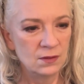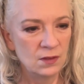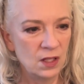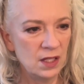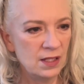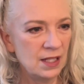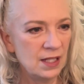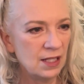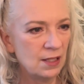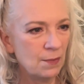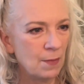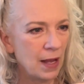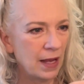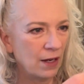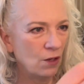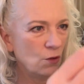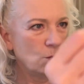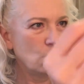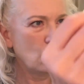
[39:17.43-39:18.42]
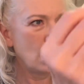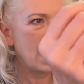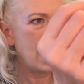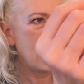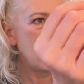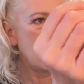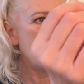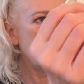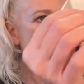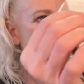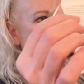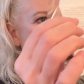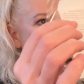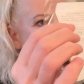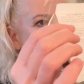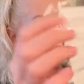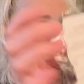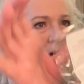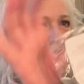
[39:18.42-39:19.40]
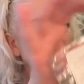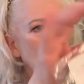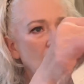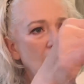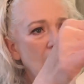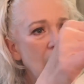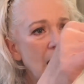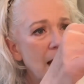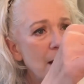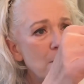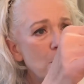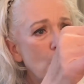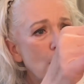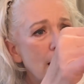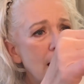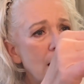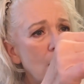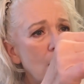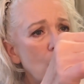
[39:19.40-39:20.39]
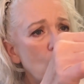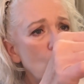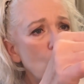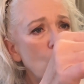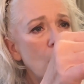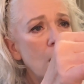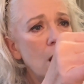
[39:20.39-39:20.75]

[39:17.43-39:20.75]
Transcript: is this my gray eyebrow?